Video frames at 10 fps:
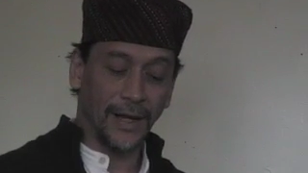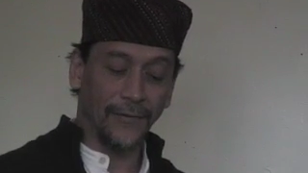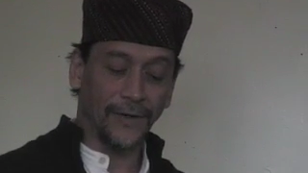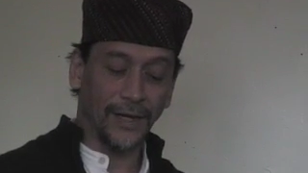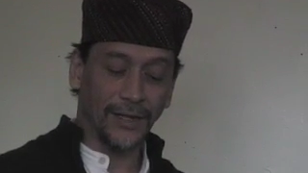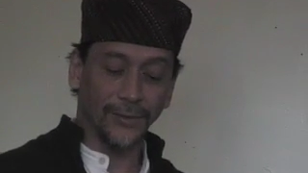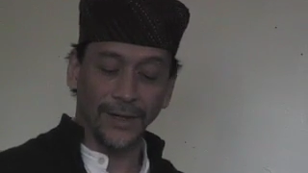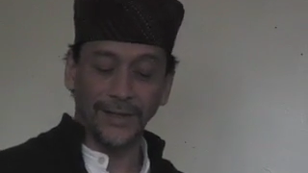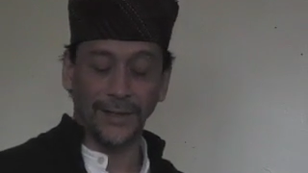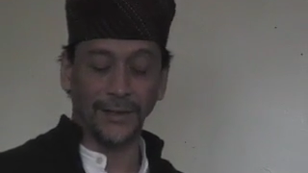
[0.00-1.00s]
I've got
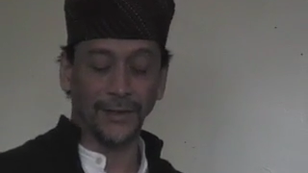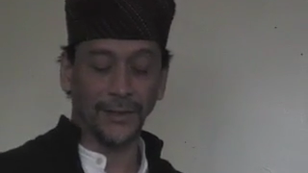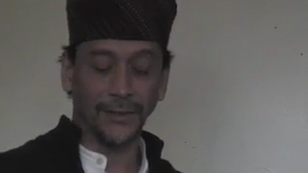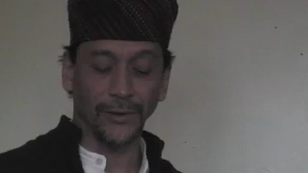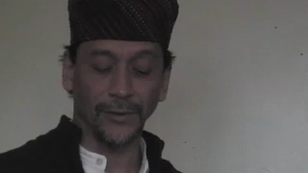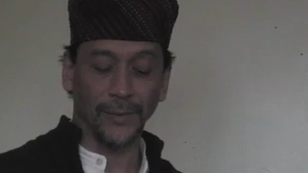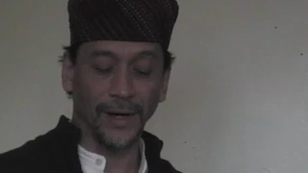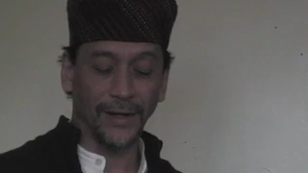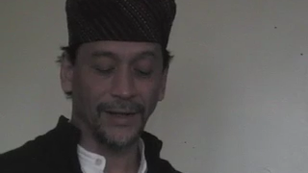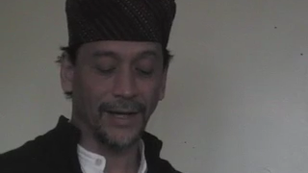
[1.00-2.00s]
20 years worth,
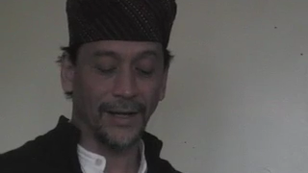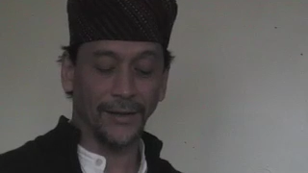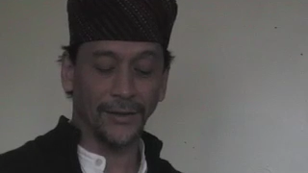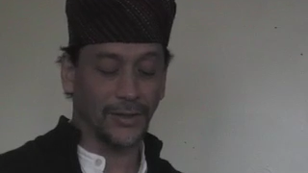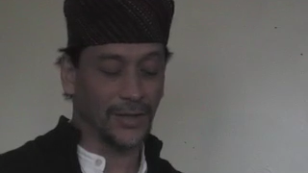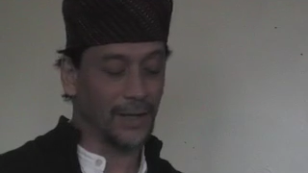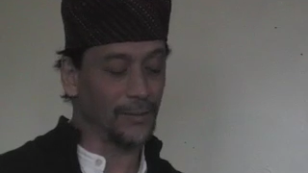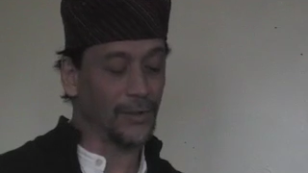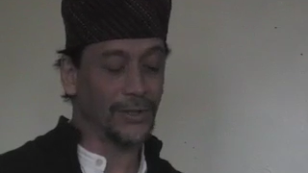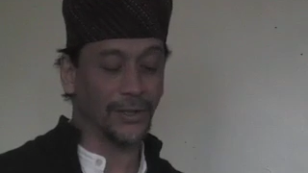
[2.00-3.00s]
pocket calendars,
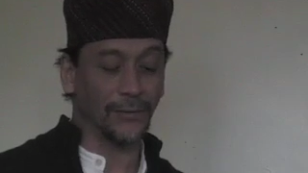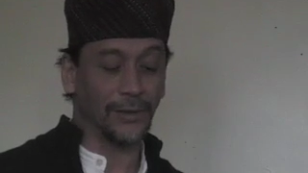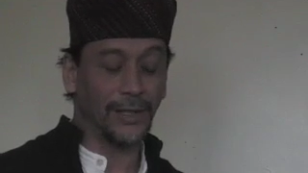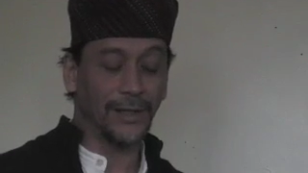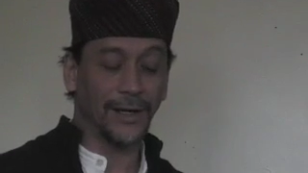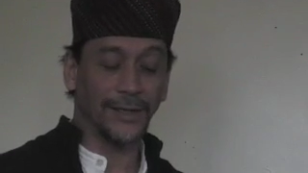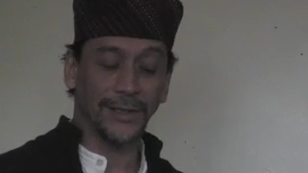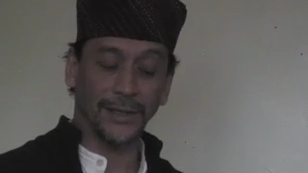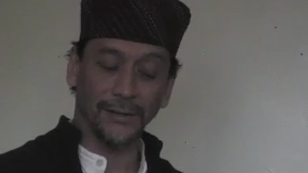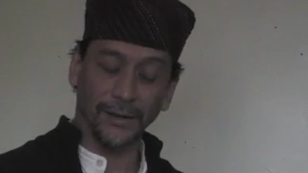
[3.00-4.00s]
date books, a really
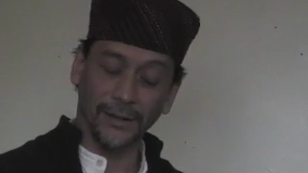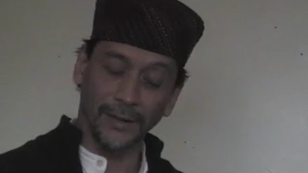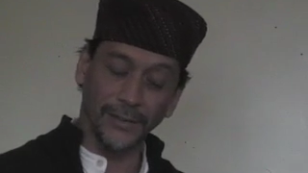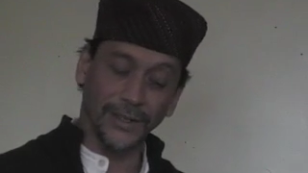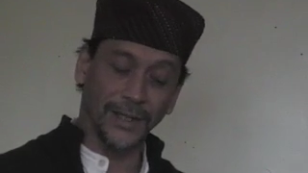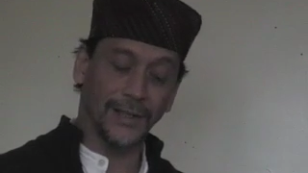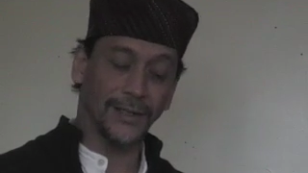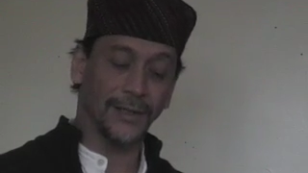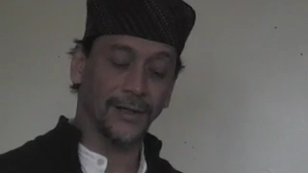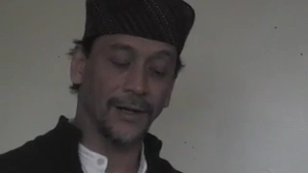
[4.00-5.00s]
nice Sierra Club
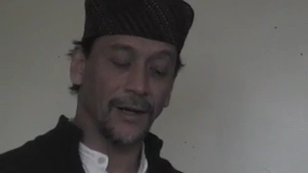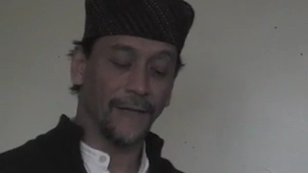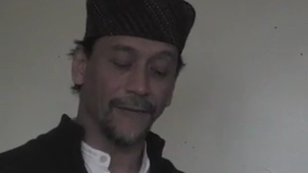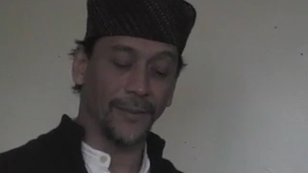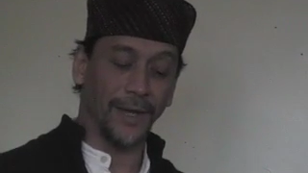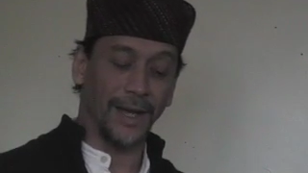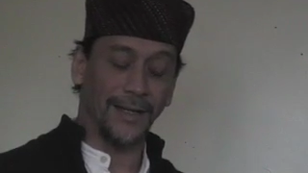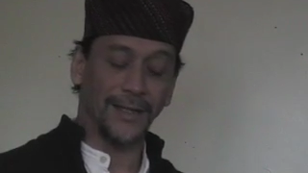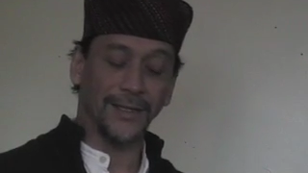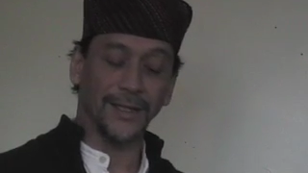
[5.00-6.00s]
scheduler from
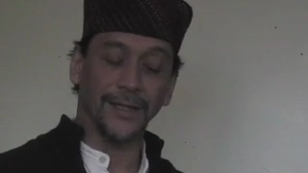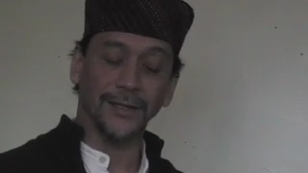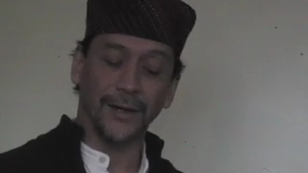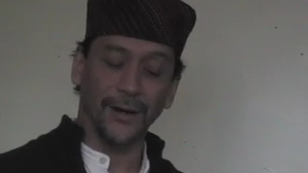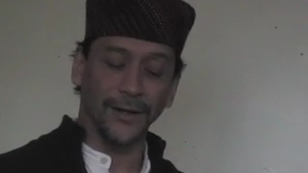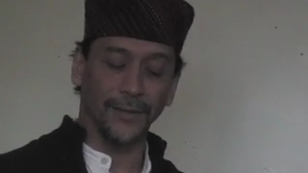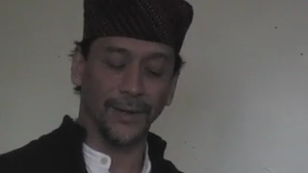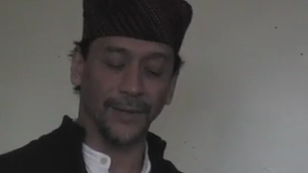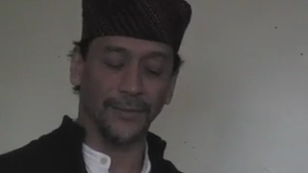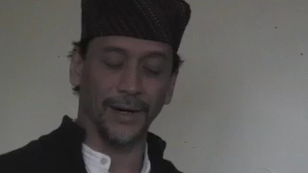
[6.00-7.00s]
'86, all
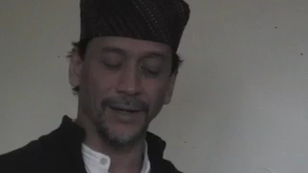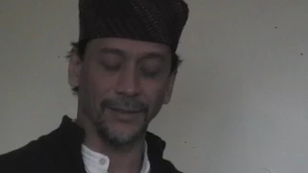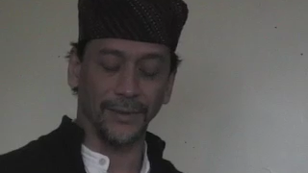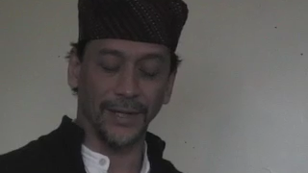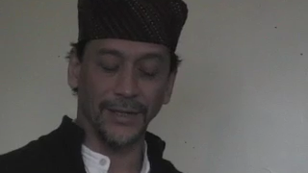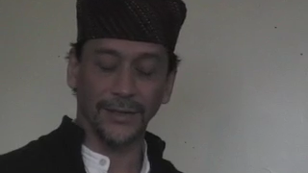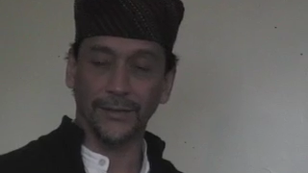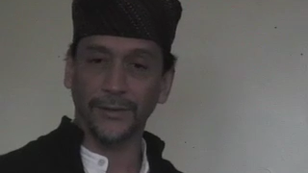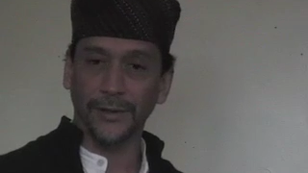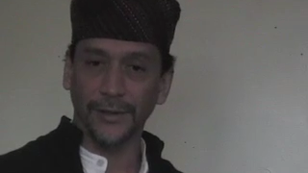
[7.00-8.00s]
in my bottom
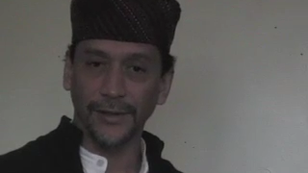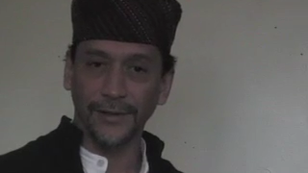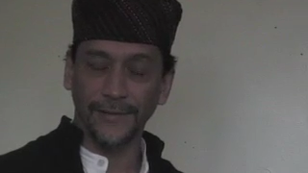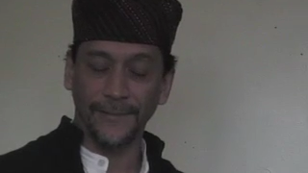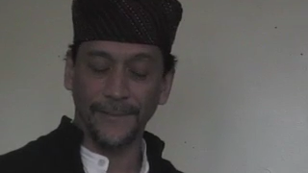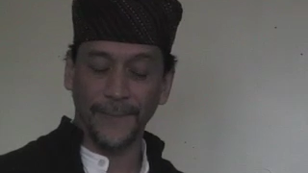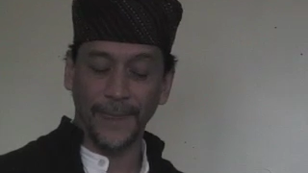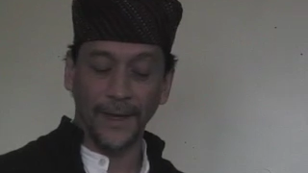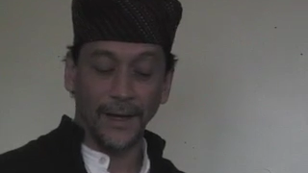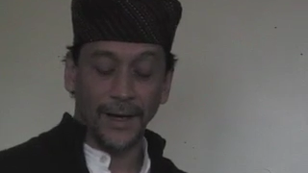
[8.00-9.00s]
desk drawer.
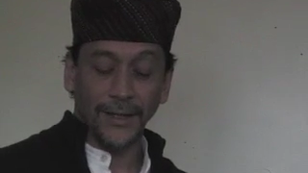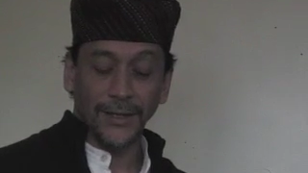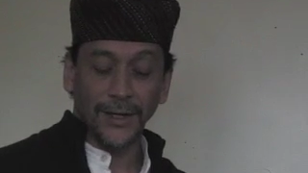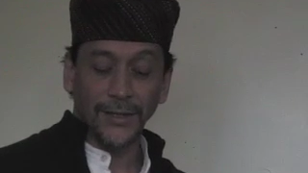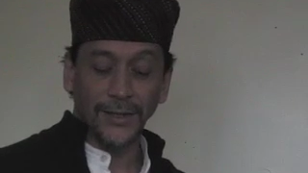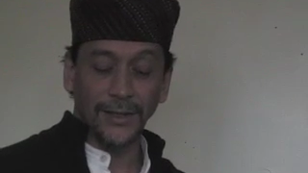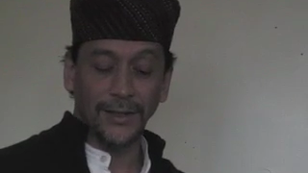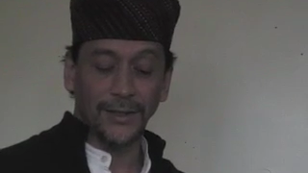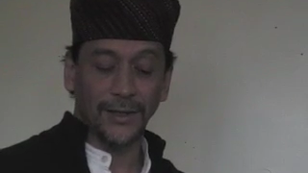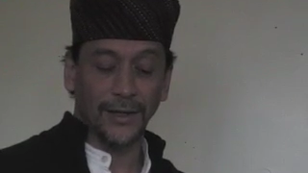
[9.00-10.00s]
I toss
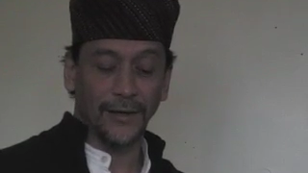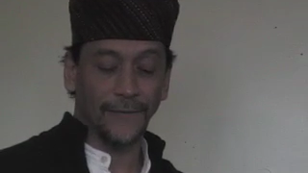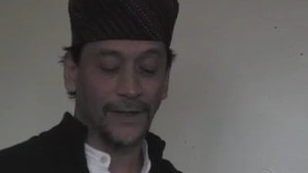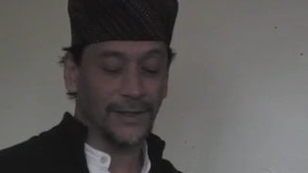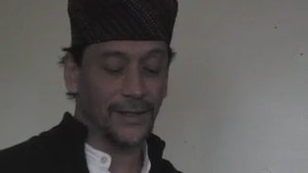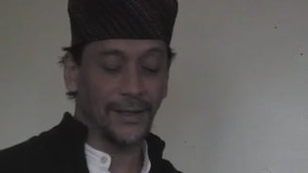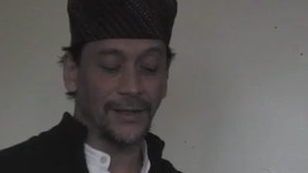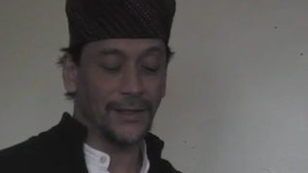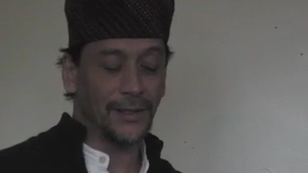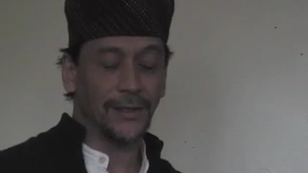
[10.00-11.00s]
each off as
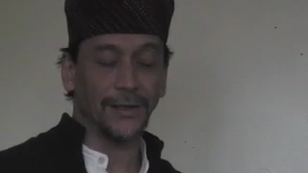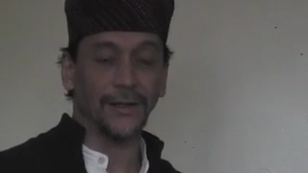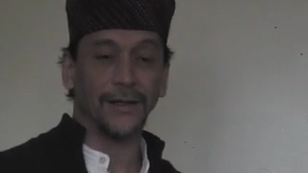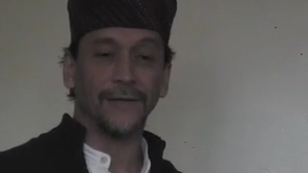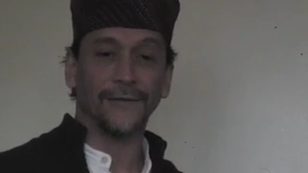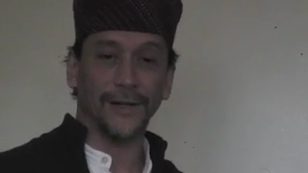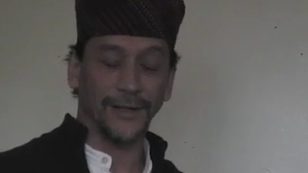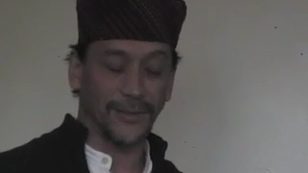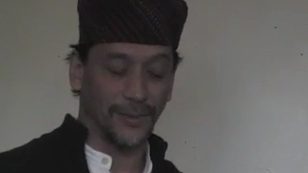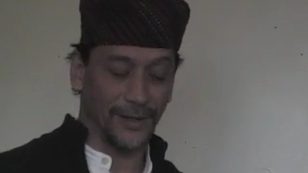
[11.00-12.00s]
each year
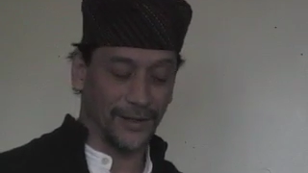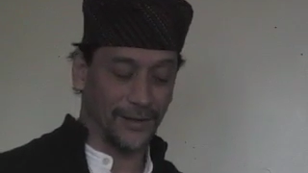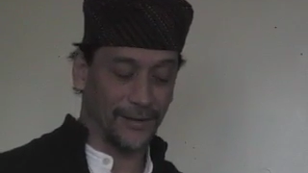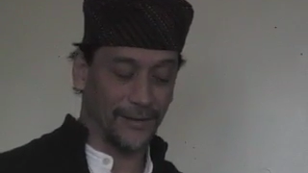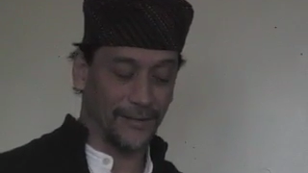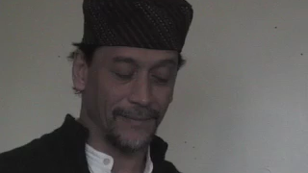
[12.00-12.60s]
flies by.